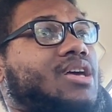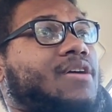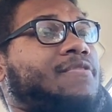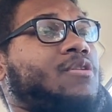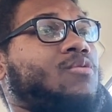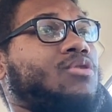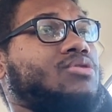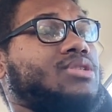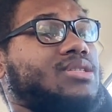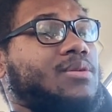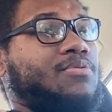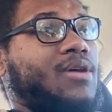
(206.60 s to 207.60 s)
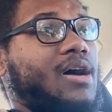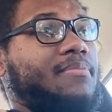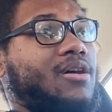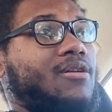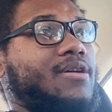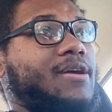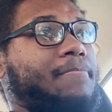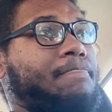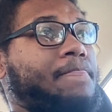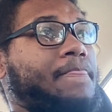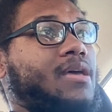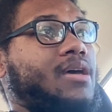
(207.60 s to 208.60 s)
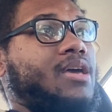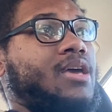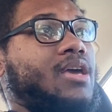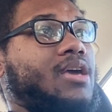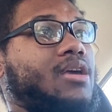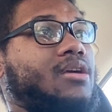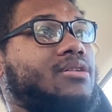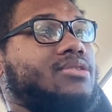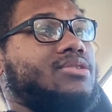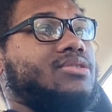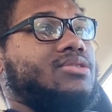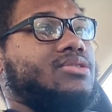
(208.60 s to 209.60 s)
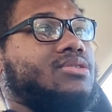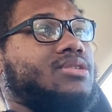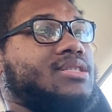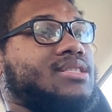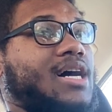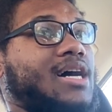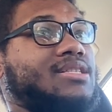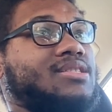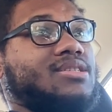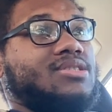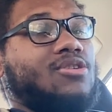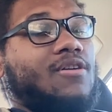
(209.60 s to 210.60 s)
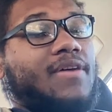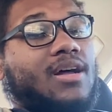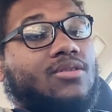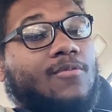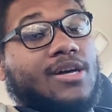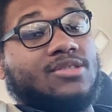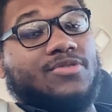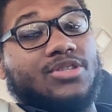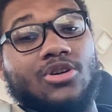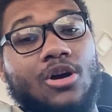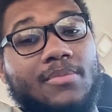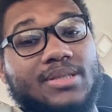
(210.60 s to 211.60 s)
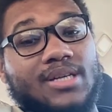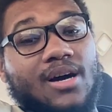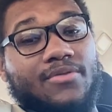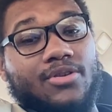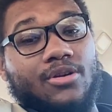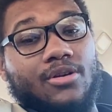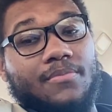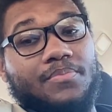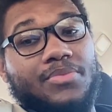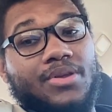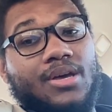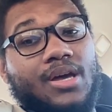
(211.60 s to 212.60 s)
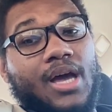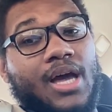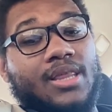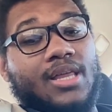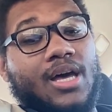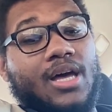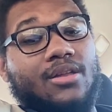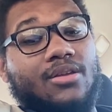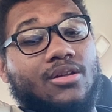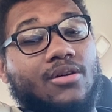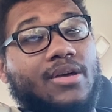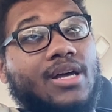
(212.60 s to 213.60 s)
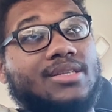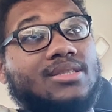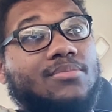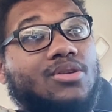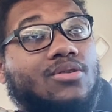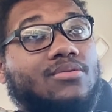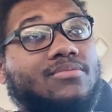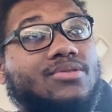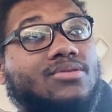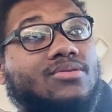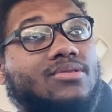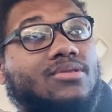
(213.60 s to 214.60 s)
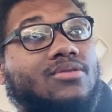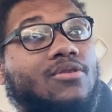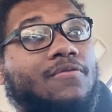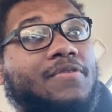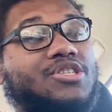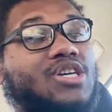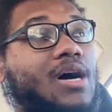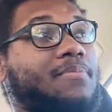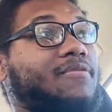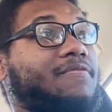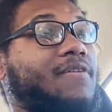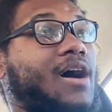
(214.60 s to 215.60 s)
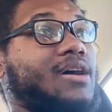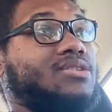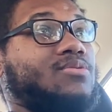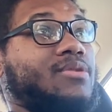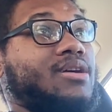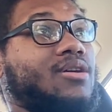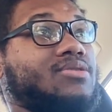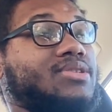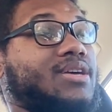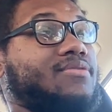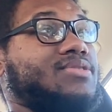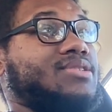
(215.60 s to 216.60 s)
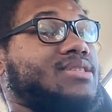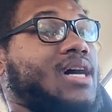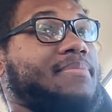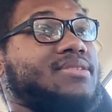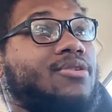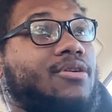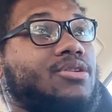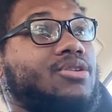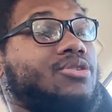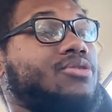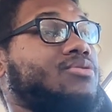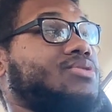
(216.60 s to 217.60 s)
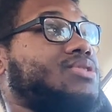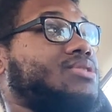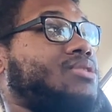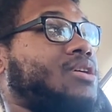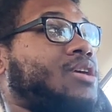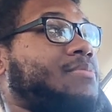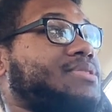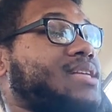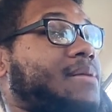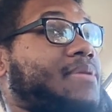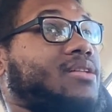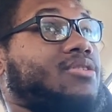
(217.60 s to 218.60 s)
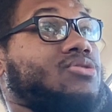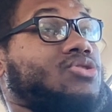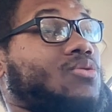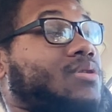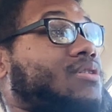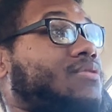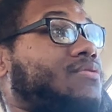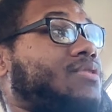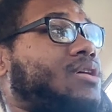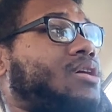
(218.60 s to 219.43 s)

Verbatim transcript: if he loses the primary, he decides to serve out the rest of his term as governor, and then you know he gets some little goofy job on Fox where he goes and gives his commentary on the news, he keep his name out there, sort of